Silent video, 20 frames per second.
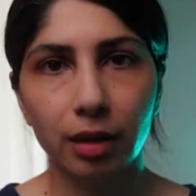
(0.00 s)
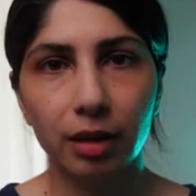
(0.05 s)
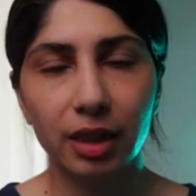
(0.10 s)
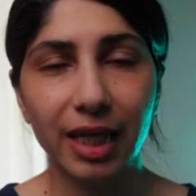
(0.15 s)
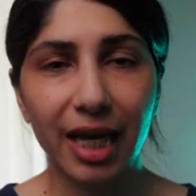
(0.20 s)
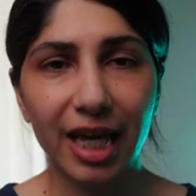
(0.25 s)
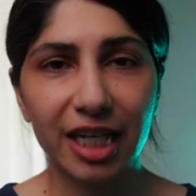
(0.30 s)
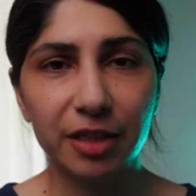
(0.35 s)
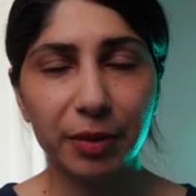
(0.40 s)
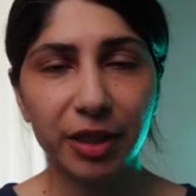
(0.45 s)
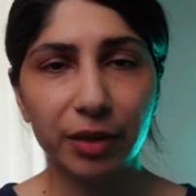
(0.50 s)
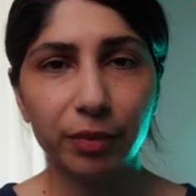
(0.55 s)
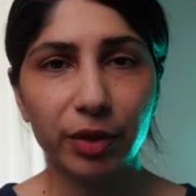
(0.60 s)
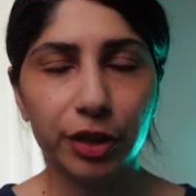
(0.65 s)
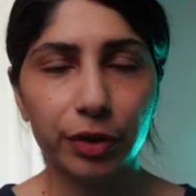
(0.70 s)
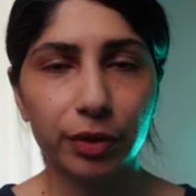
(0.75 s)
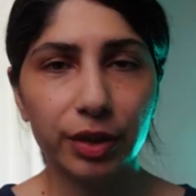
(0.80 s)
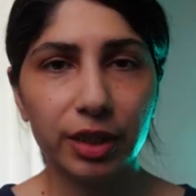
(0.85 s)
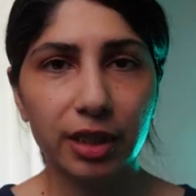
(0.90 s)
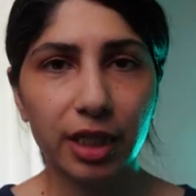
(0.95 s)
The aspect
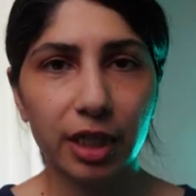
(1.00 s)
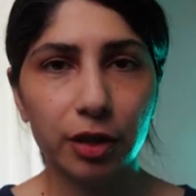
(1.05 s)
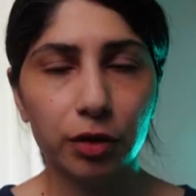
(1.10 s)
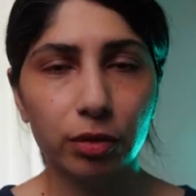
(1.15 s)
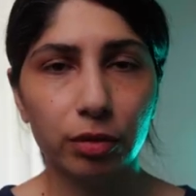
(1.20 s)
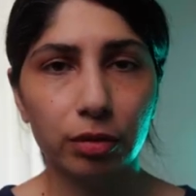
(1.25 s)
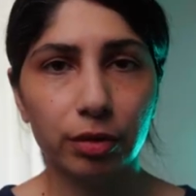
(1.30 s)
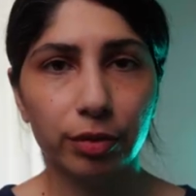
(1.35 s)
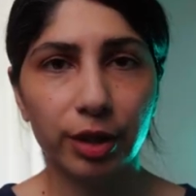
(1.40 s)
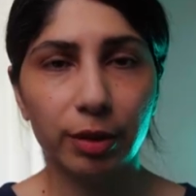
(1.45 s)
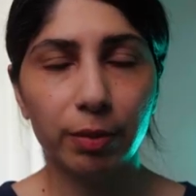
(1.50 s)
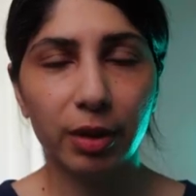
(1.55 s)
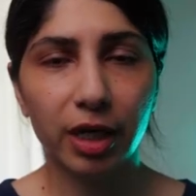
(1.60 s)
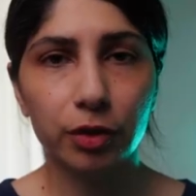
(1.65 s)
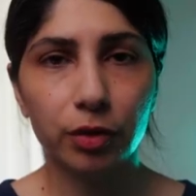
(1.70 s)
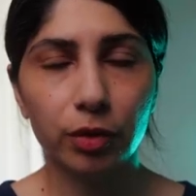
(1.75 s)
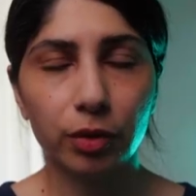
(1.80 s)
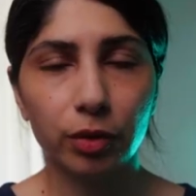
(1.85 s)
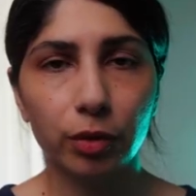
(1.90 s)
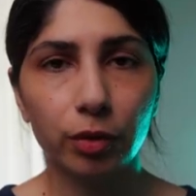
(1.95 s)
ratio is set to
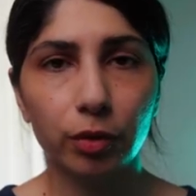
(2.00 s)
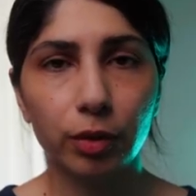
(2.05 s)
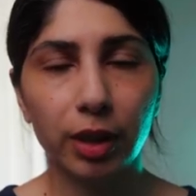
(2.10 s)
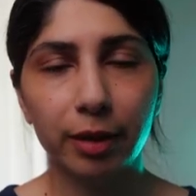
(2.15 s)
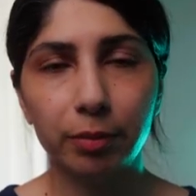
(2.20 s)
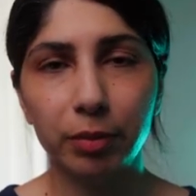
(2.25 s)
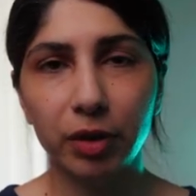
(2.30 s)
3x2, and